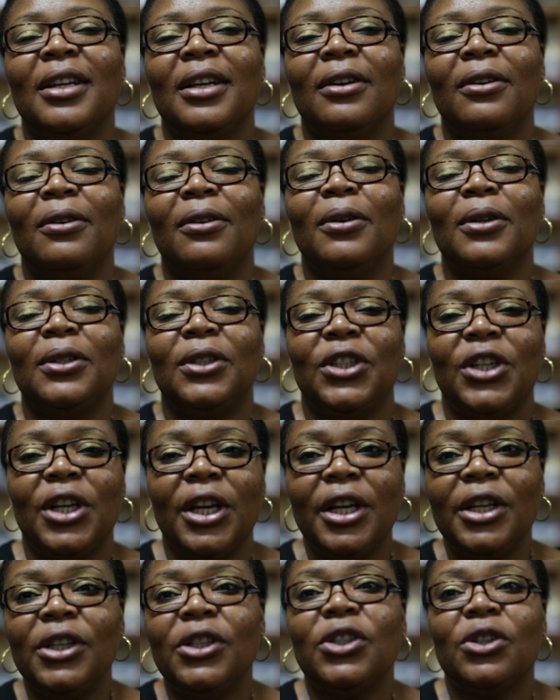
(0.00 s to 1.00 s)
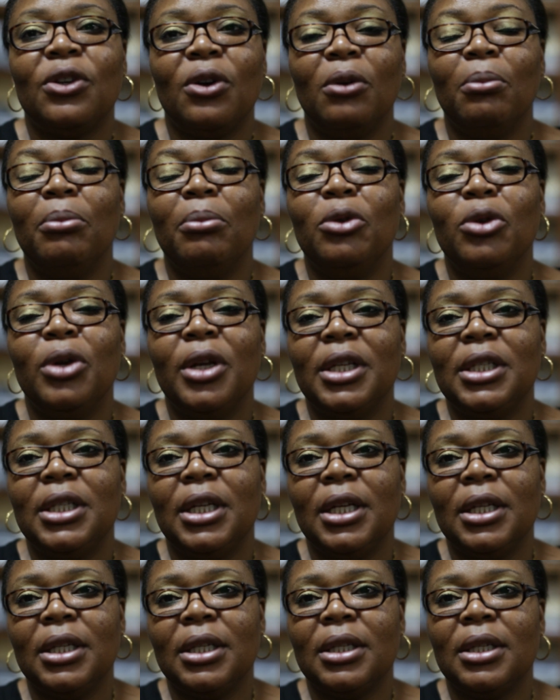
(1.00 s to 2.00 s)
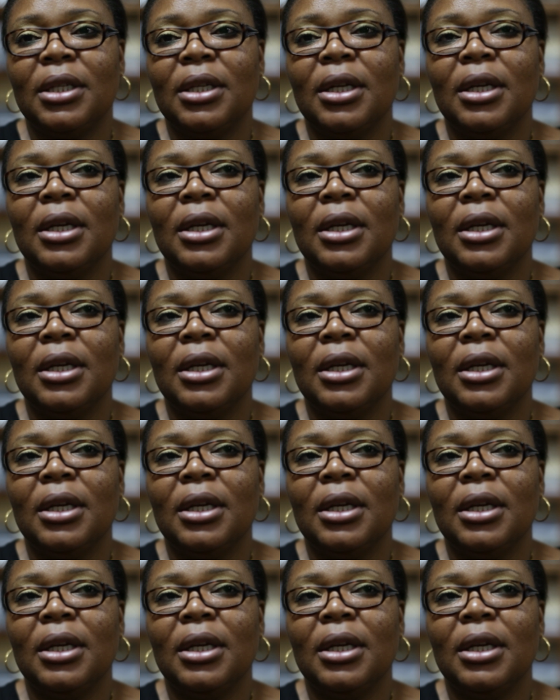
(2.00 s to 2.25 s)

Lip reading: or change communities.